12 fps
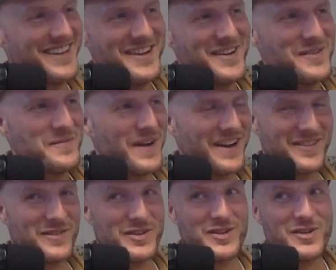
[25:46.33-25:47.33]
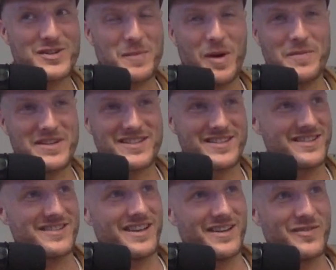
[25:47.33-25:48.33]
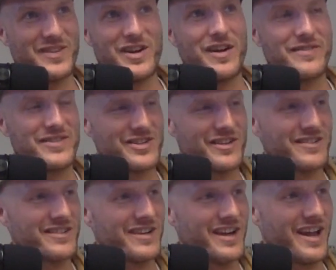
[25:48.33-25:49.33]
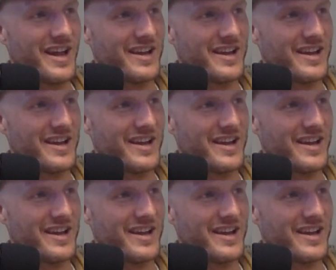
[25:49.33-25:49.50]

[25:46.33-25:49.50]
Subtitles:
But small businesses like feed off each other, and